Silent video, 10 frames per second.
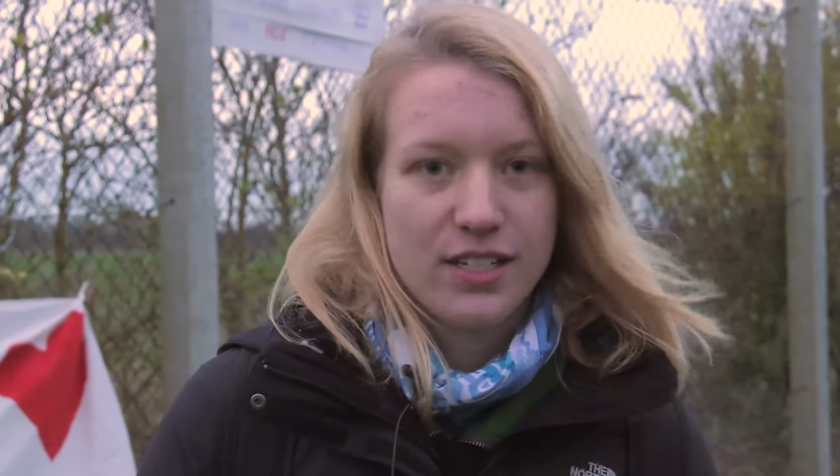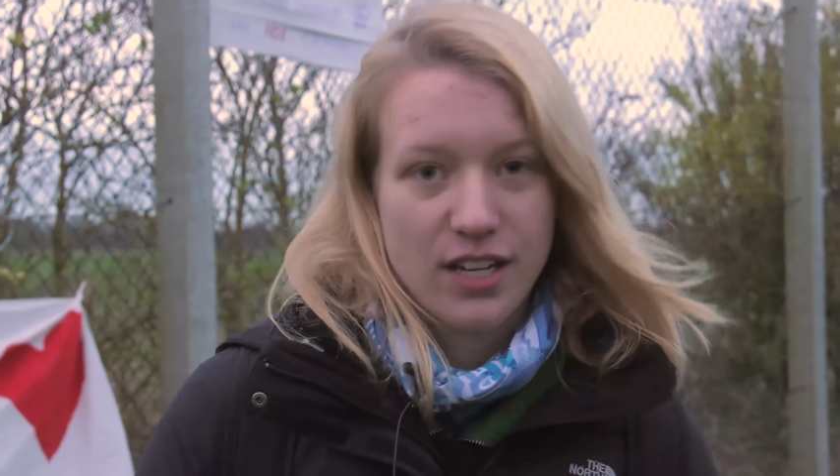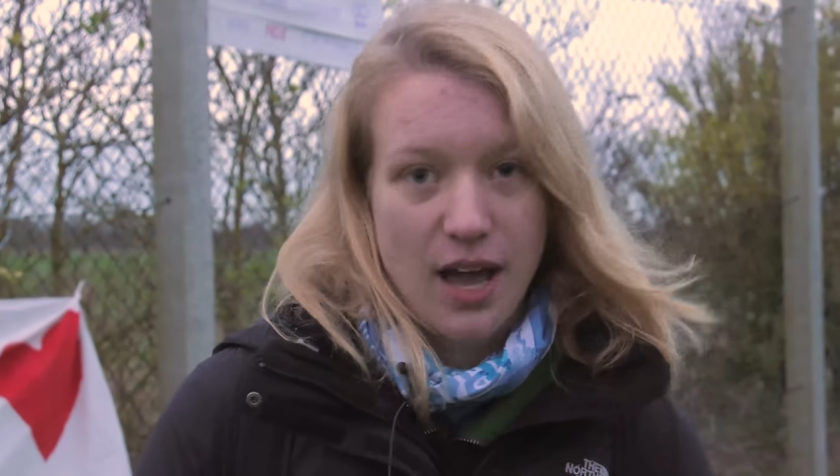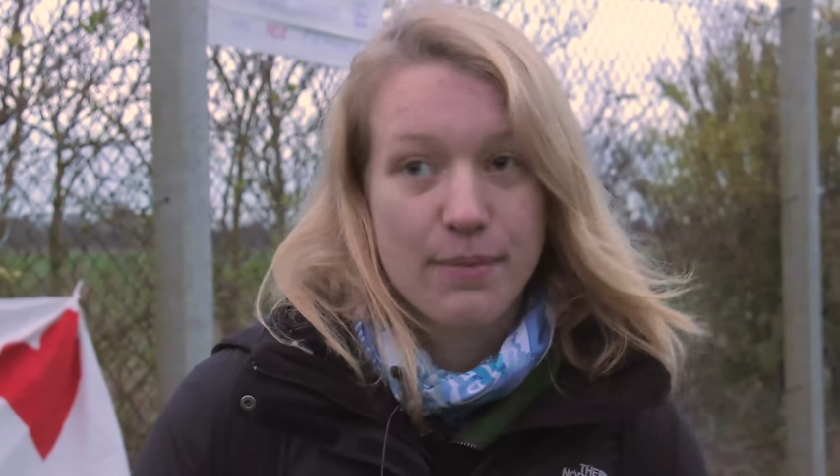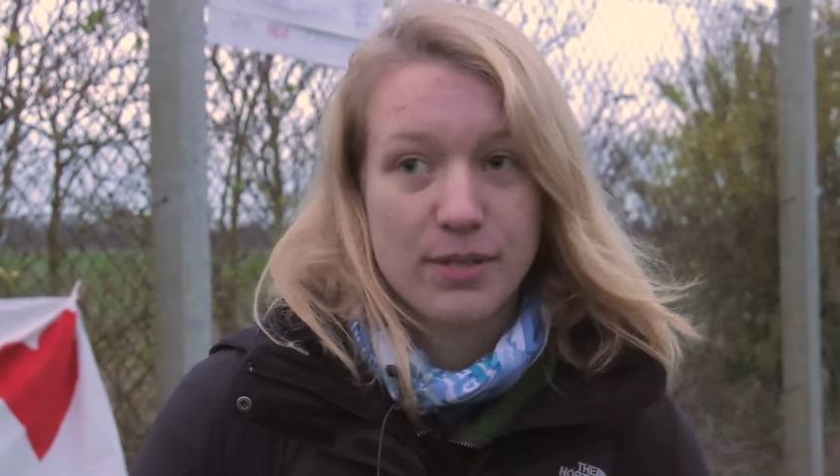to
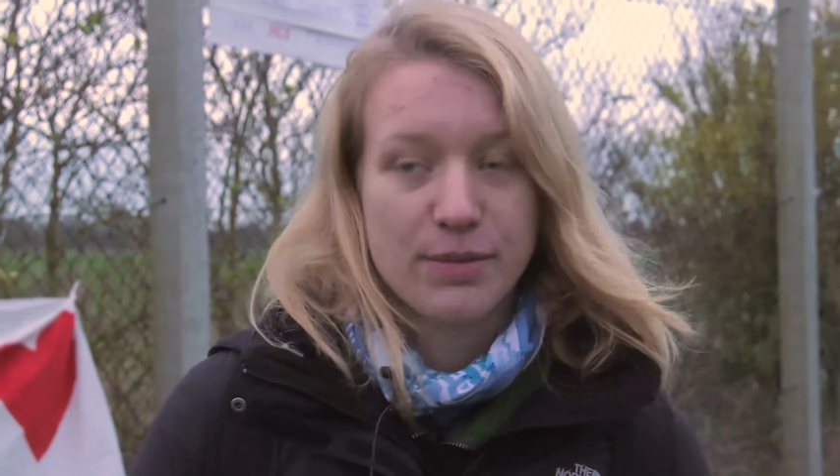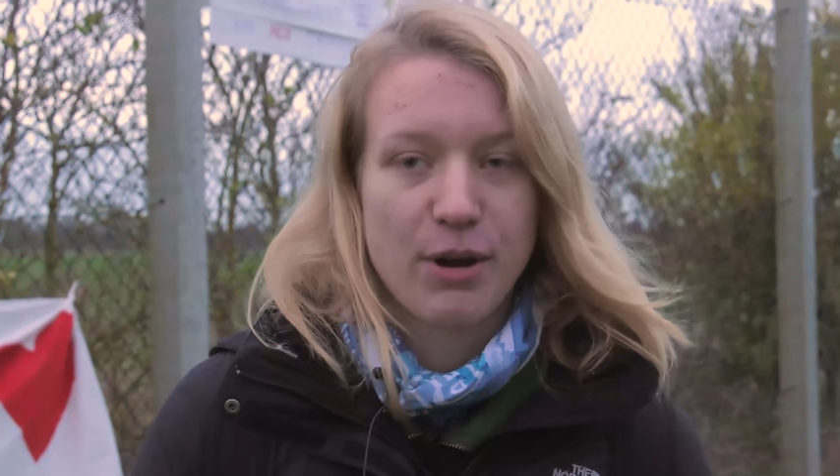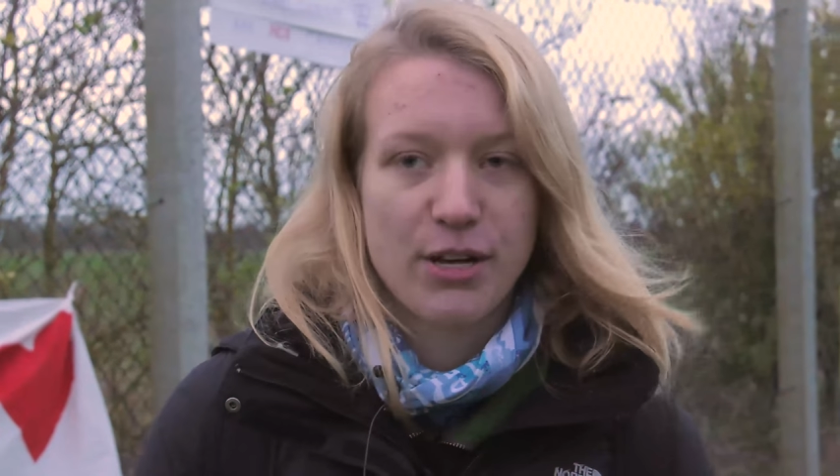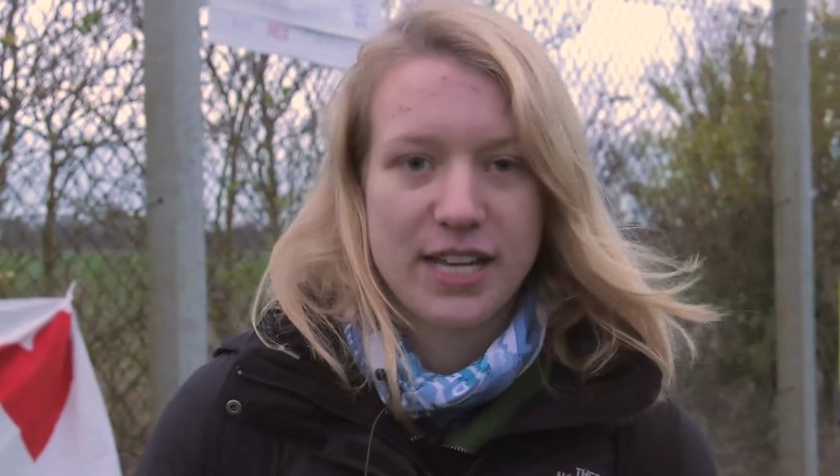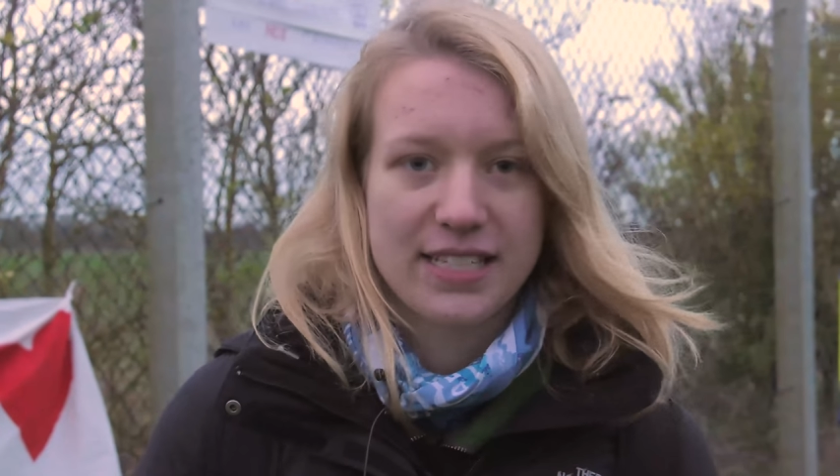come to
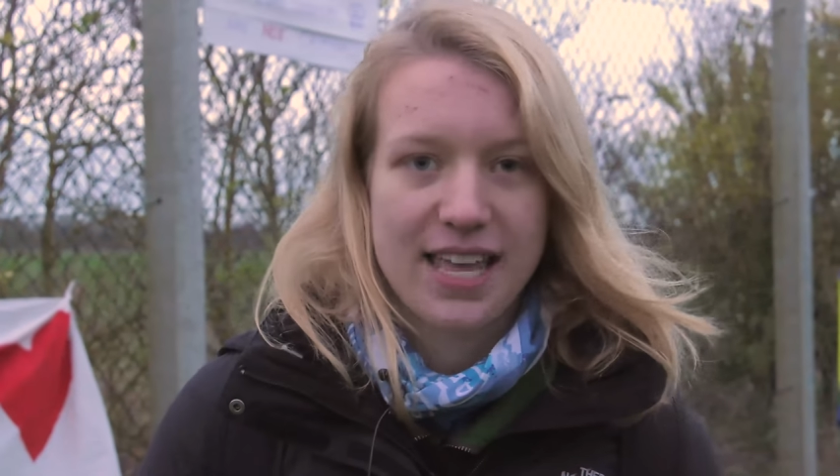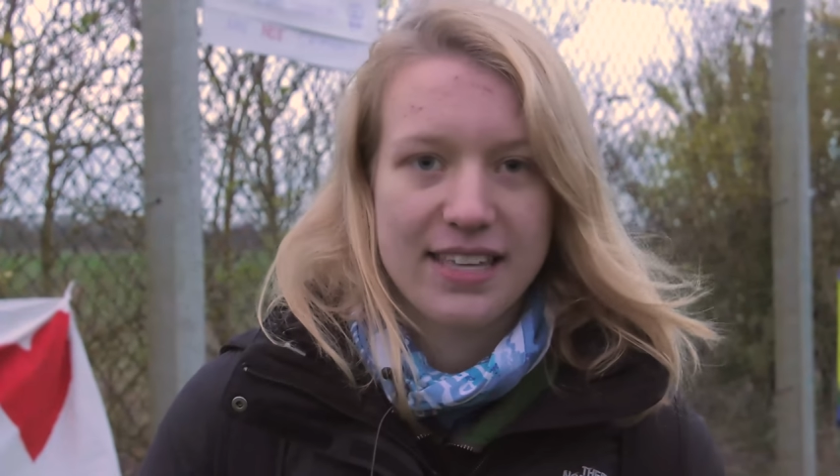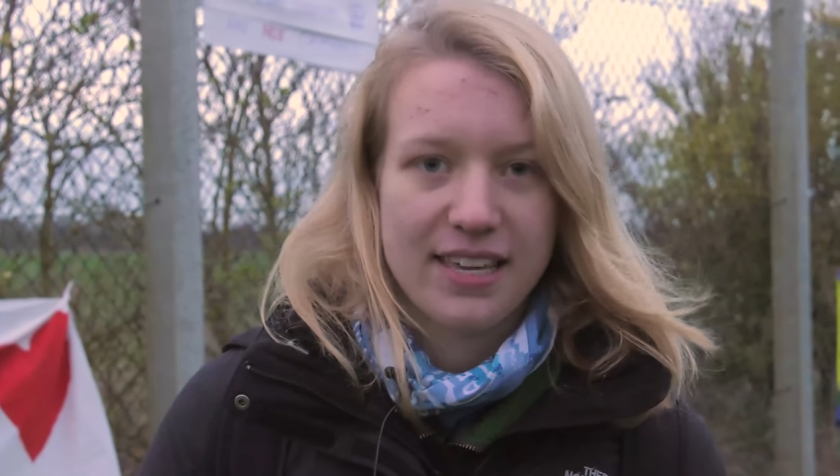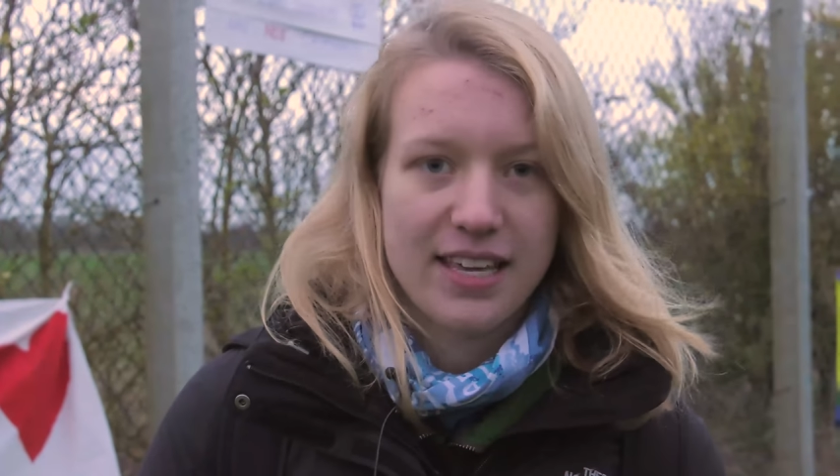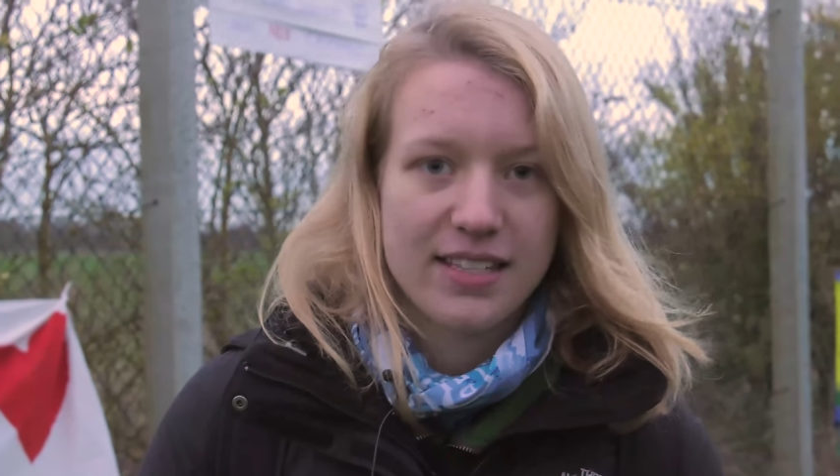protests
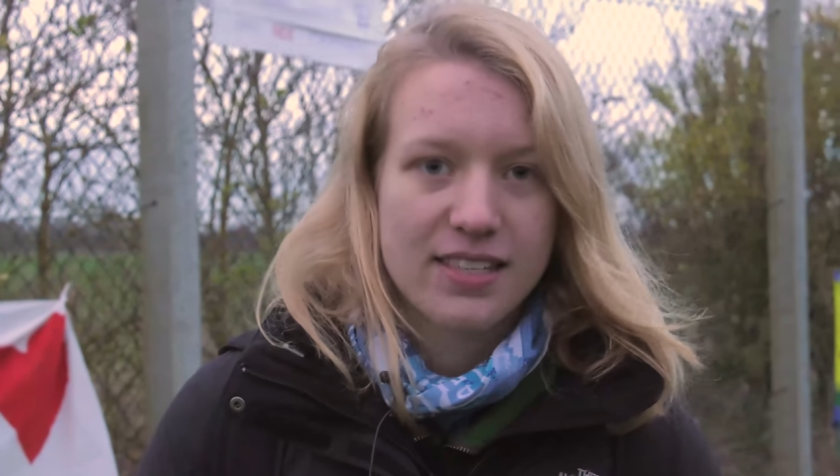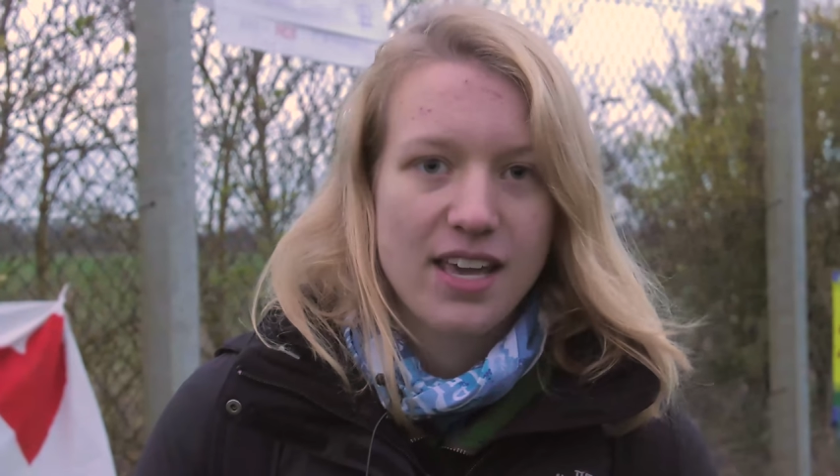like these